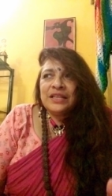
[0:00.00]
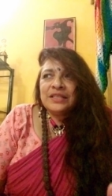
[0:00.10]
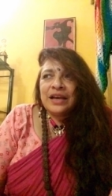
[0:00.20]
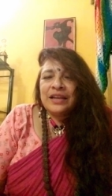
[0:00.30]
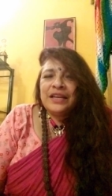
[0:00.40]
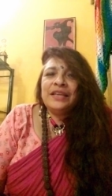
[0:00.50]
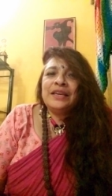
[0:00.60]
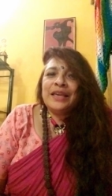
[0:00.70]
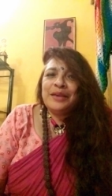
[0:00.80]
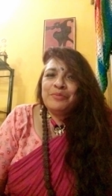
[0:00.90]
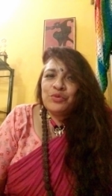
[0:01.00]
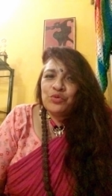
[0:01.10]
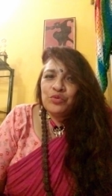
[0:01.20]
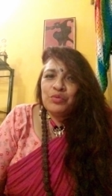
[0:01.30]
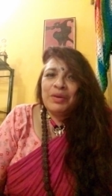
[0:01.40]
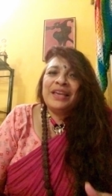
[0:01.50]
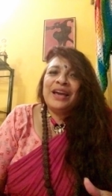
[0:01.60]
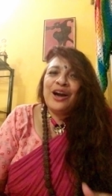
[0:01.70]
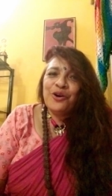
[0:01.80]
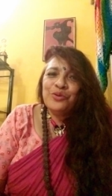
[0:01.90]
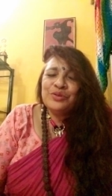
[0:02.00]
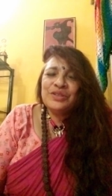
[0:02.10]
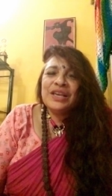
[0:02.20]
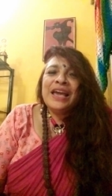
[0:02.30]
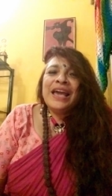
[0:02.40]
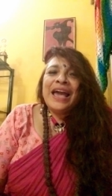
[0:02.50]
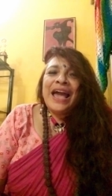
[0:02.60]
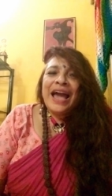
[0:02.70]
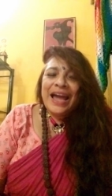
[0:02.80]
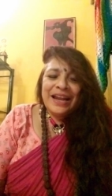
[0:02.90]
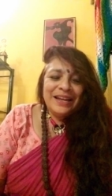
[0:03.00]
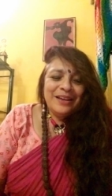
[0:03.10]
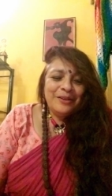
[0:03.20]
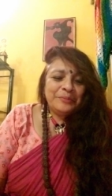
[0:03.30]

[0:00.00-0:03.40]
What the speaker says: and a lady came to my house and